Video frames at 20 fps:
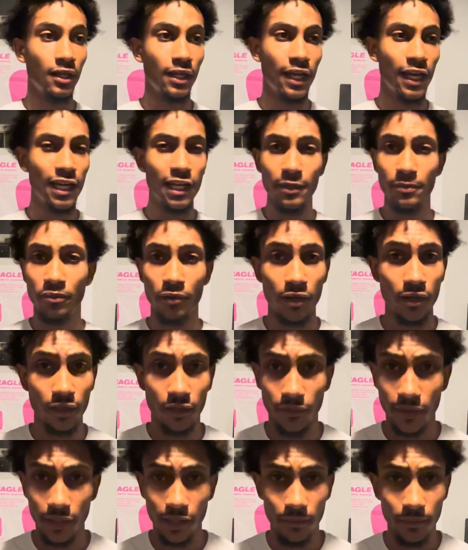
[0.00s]
Any product
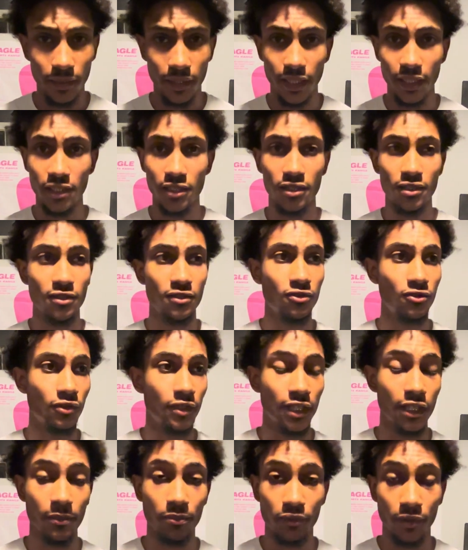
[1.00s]
recommendations or
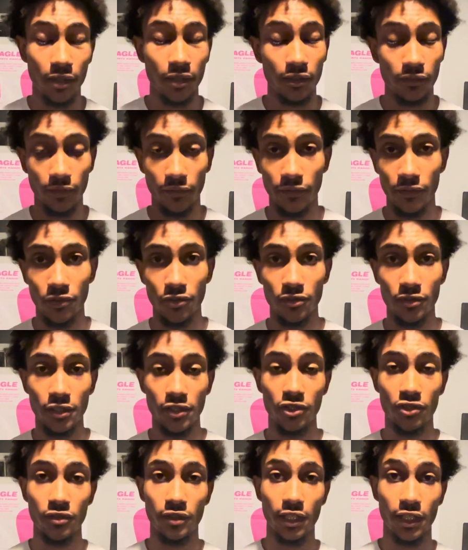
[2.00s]
any product reviews
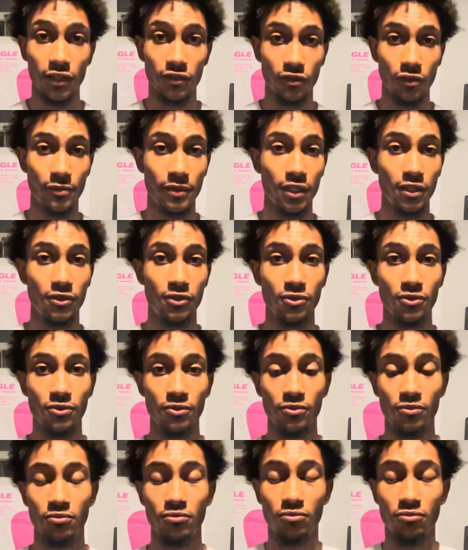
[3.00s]
that you guys want me to do,